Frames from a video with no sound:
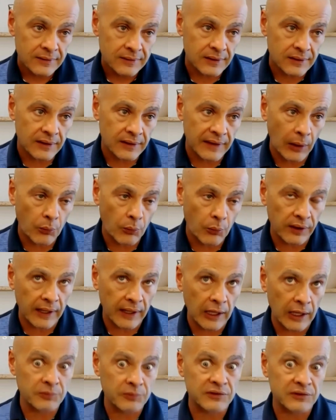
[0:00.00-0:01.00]
that
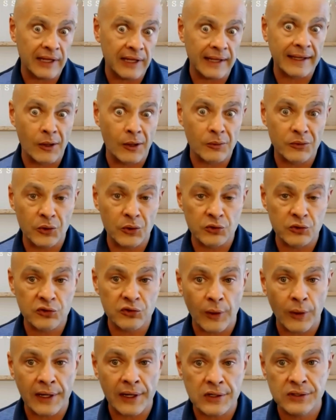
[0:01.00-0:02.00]
really helps take out those
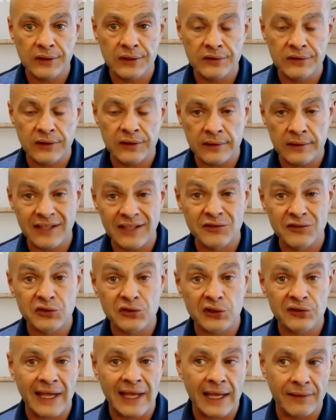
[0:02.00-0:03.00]
questions and gives
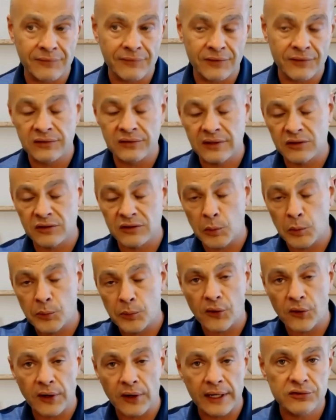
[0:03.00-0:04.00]
us confidence as we
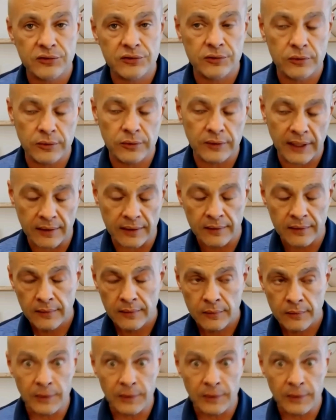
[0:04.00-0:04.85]
progress through that